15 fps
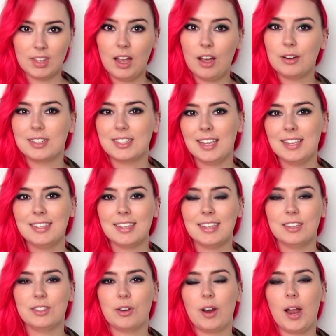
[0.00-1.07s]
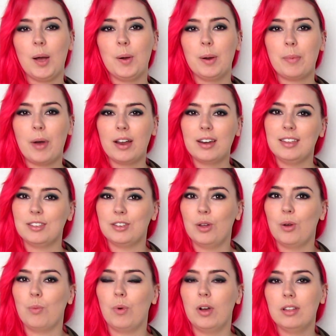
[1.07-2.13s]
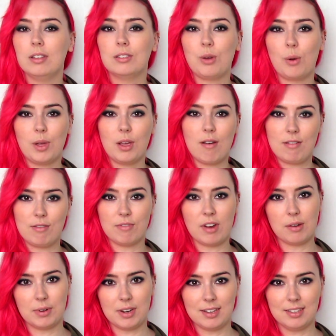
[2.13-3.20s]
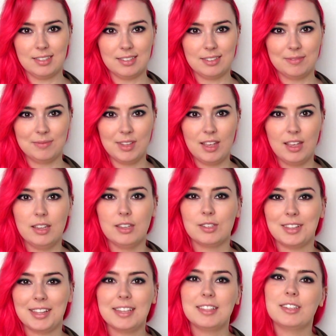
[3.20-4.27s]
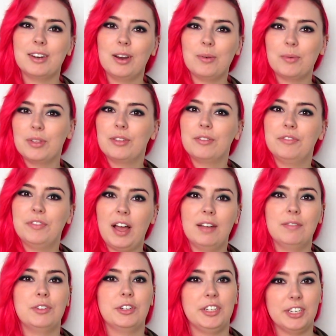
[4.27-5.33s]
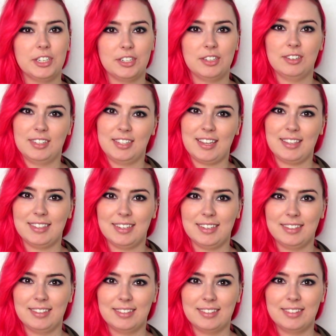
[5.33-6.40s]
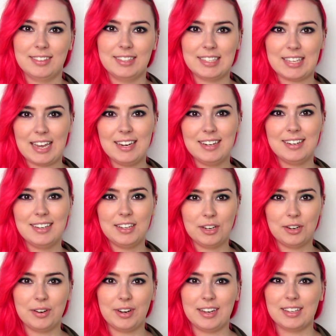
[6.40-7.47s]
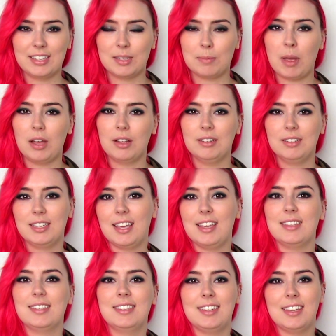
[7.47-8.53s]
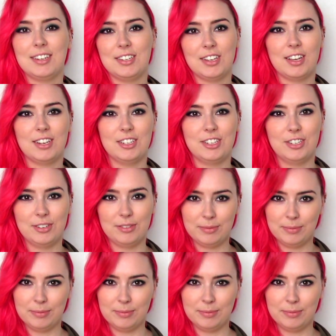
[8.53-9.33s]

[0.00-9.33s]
Our senses are how our bodies know what is going on around us. So let's start with the five traditional senses sight, hearing, smell, taste, and touch.